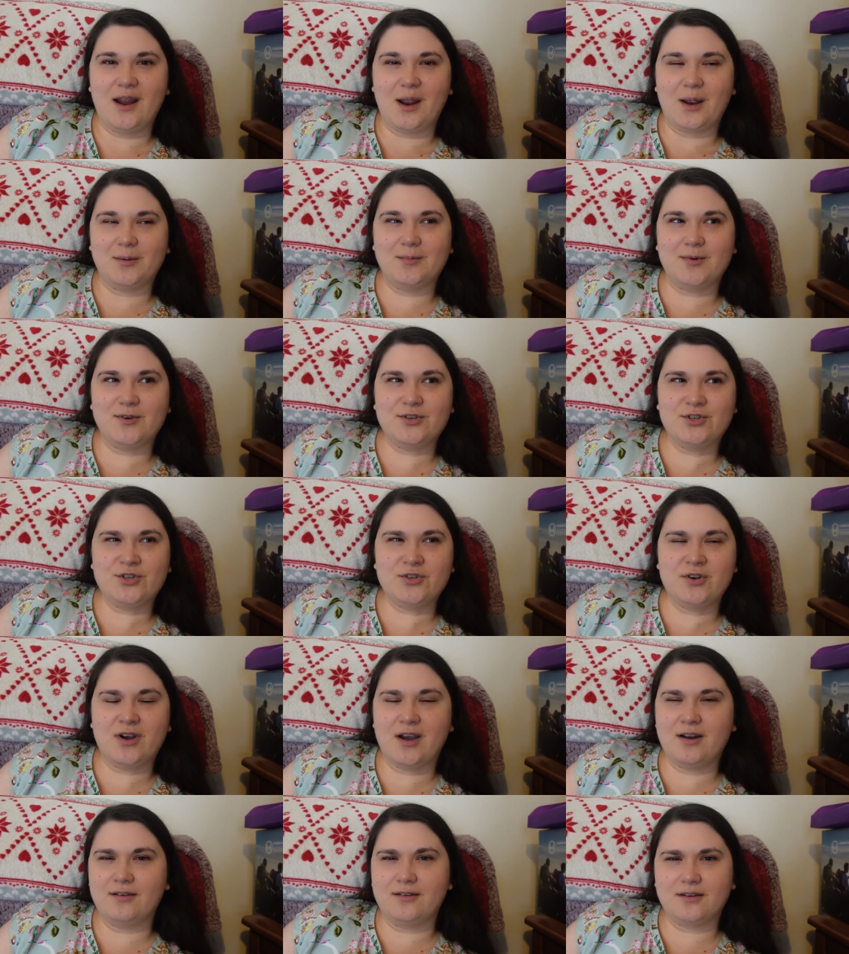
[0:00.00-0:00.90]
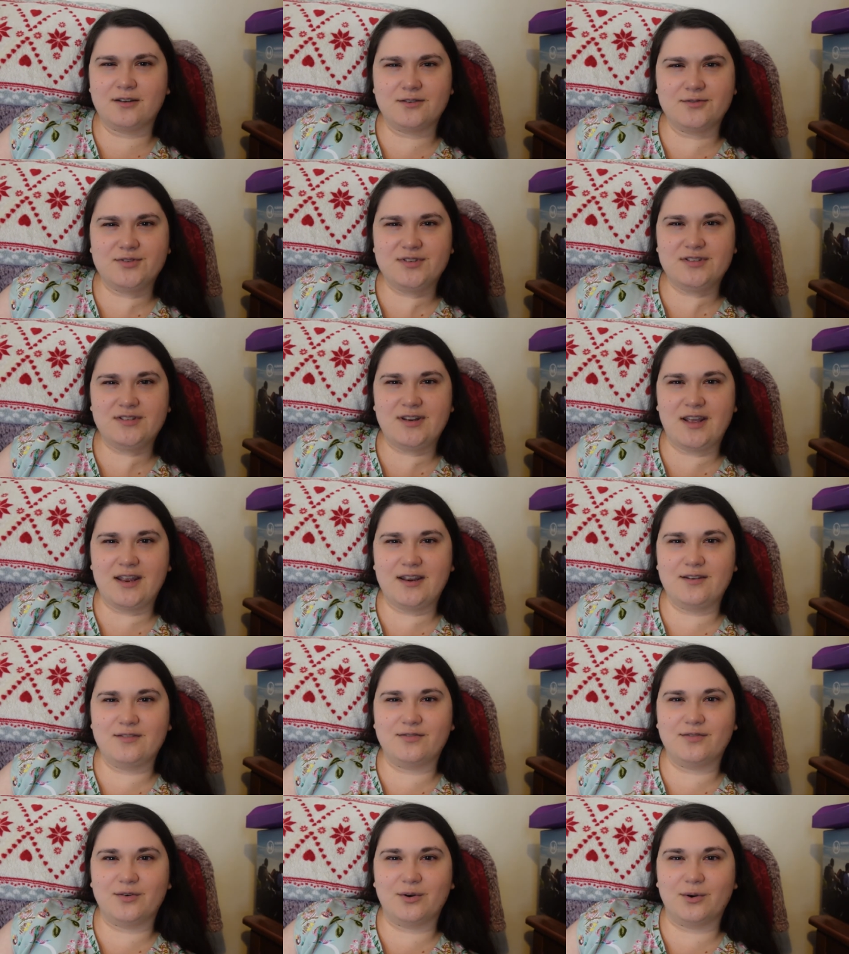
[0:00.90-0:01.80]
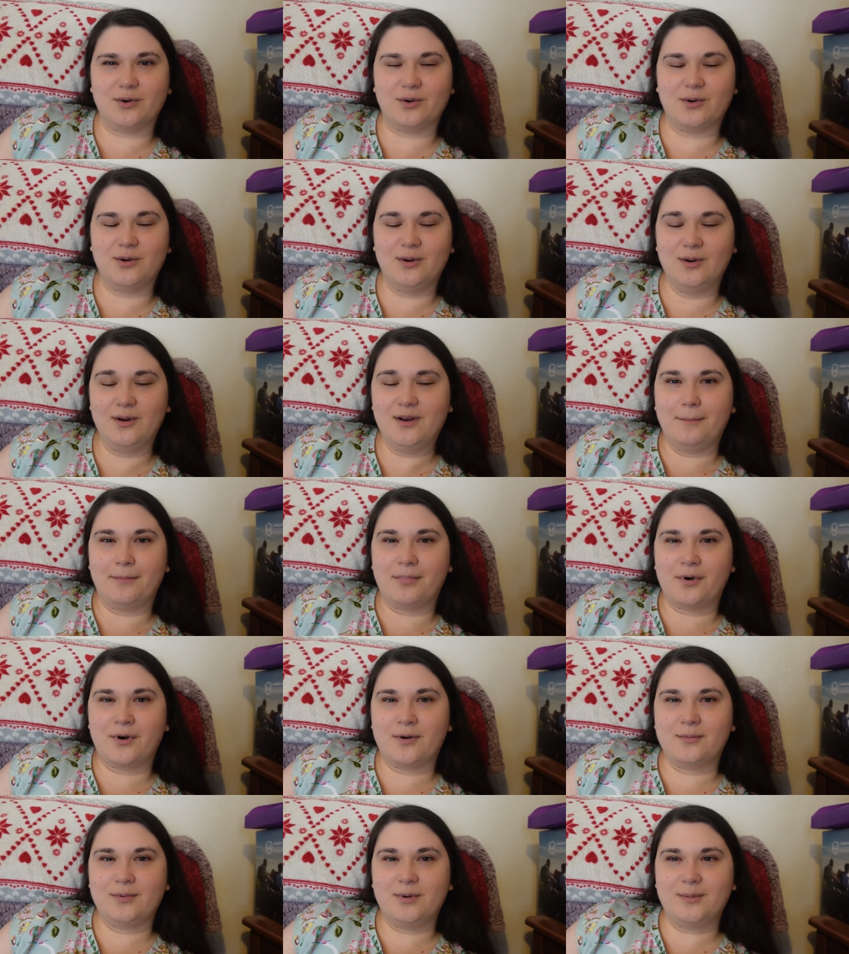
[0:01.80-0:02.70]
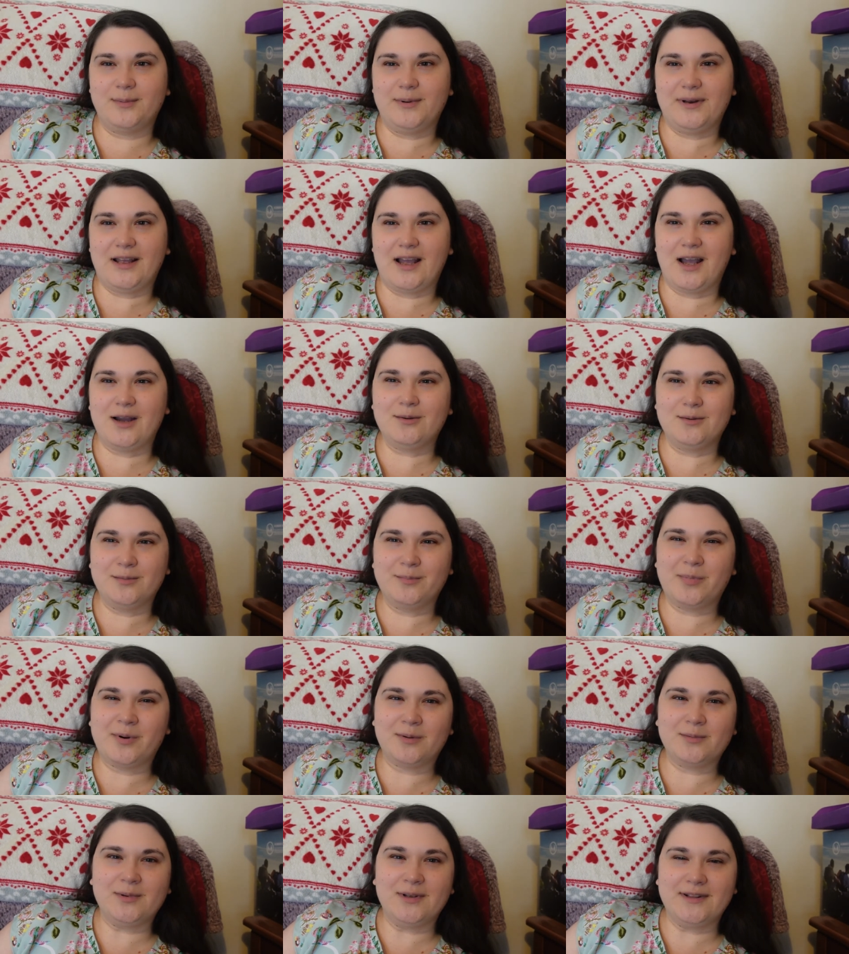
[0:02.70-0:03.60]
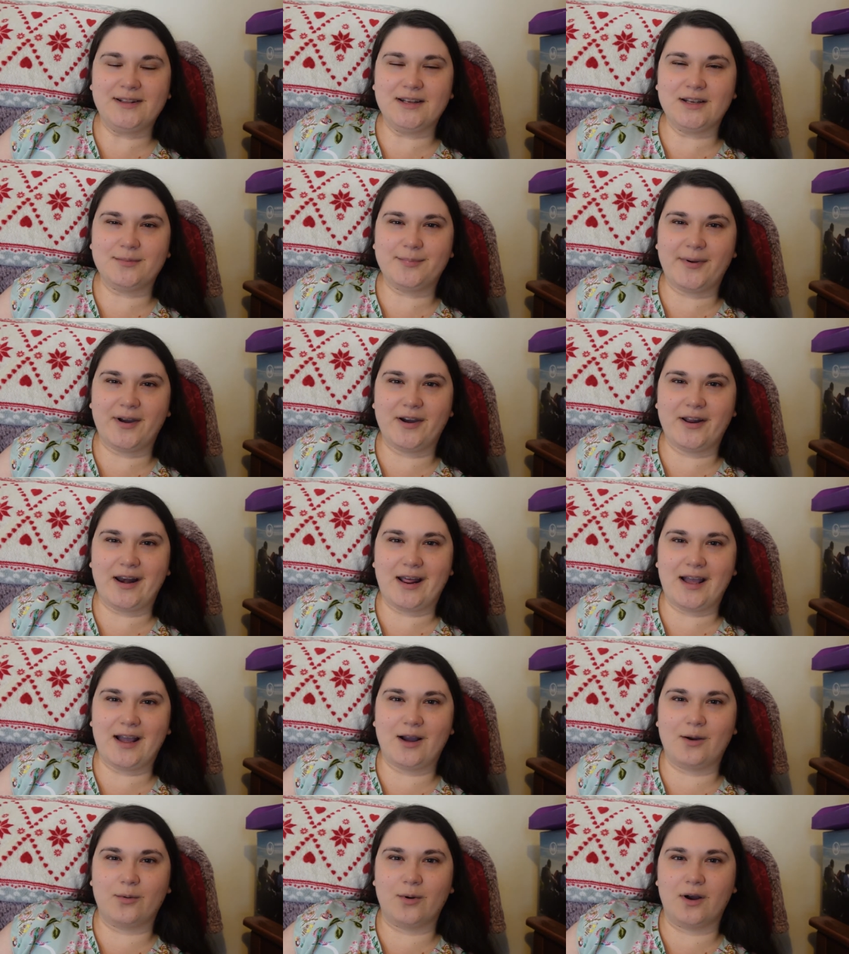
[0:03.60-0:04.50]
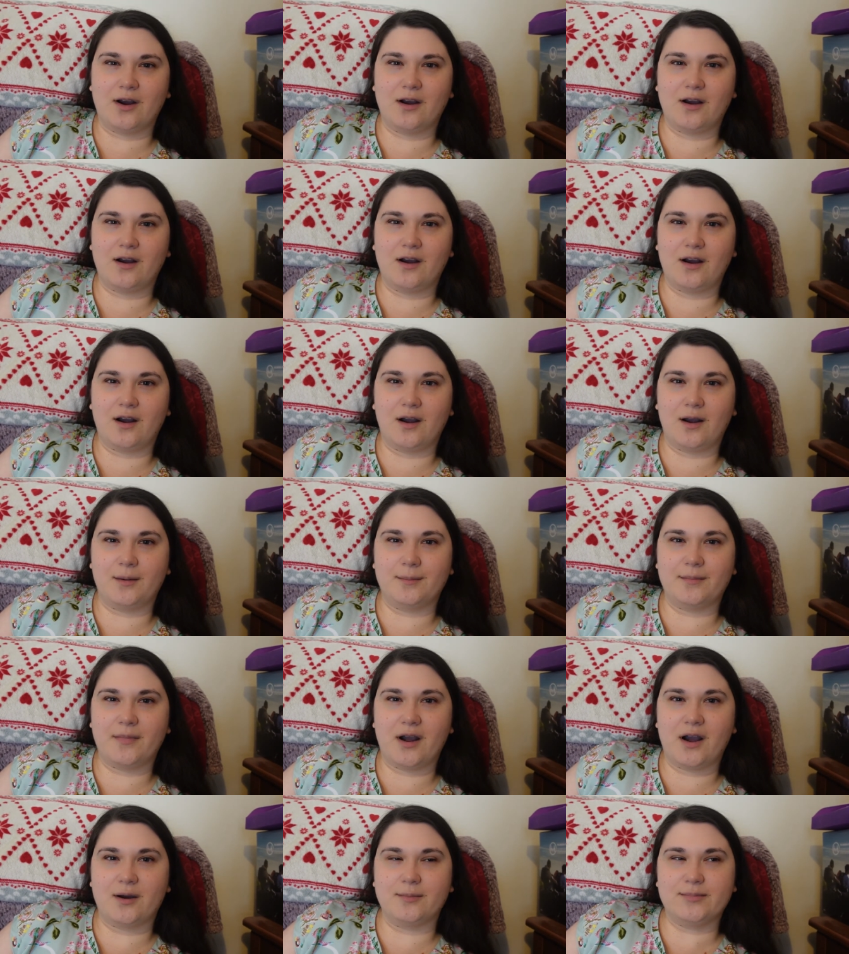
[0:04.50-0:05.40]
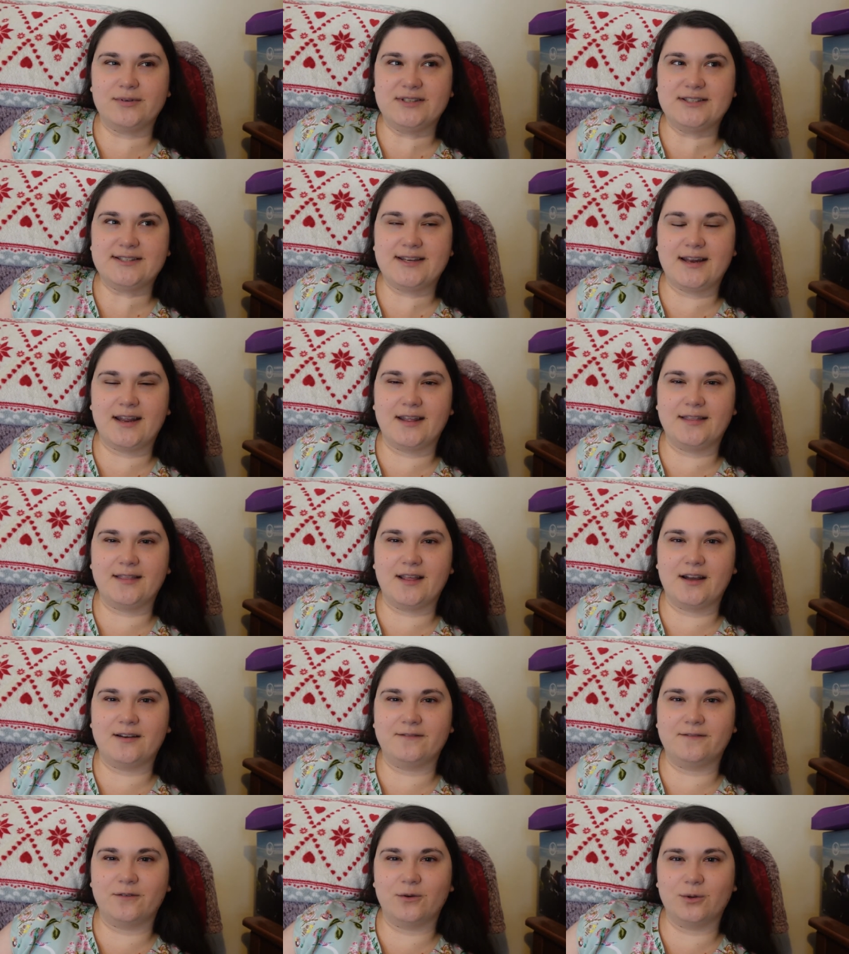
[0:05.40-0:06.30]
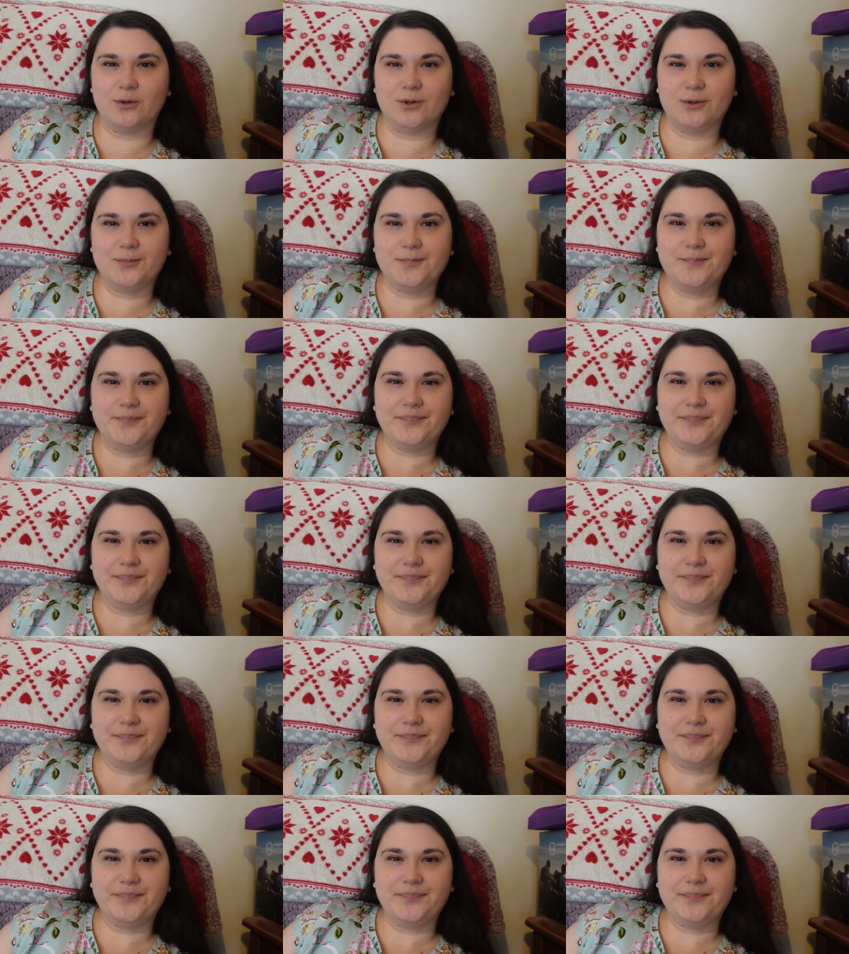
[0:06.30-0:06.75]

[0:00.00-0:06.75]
I'm not sure how long I'll stay for. I would probably think about an hour I'll be staying there for.